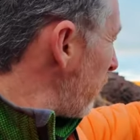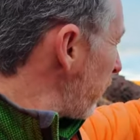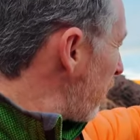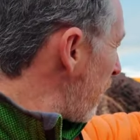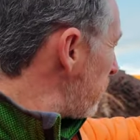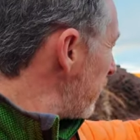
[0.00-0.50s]
out
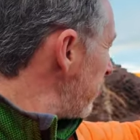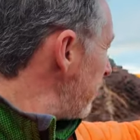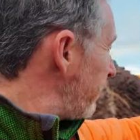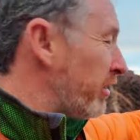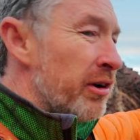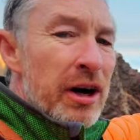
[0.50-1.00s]
a couple of
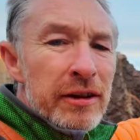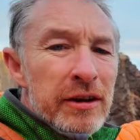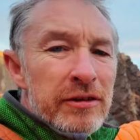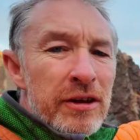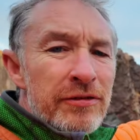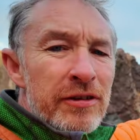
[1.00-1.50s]
these here. On
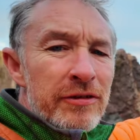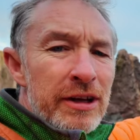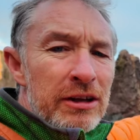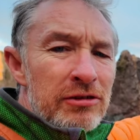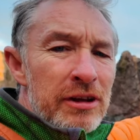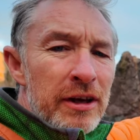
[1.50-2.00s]
the distance,
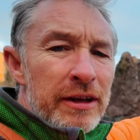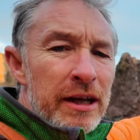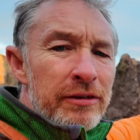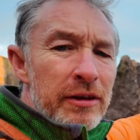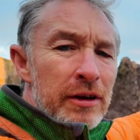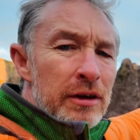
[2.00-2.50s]
actually, on
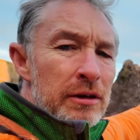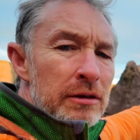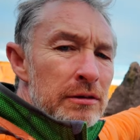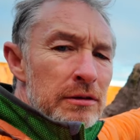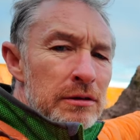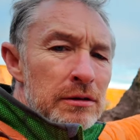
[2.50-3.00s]
that
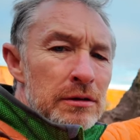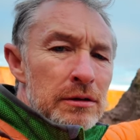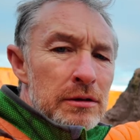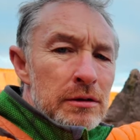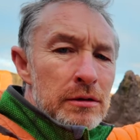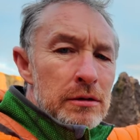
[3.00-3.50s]

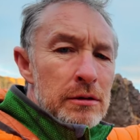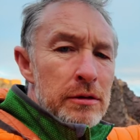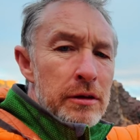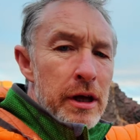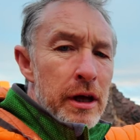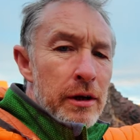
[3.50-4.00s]
uh,
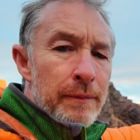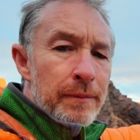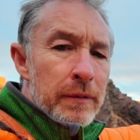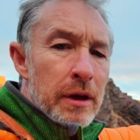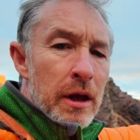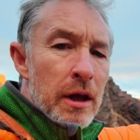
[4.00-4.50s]
there,
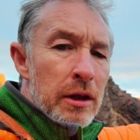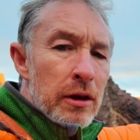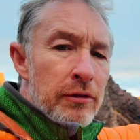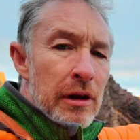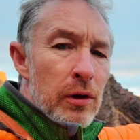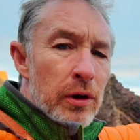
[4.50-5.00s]

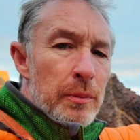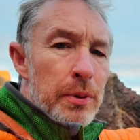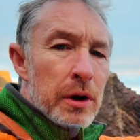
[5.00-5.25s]
there's a load of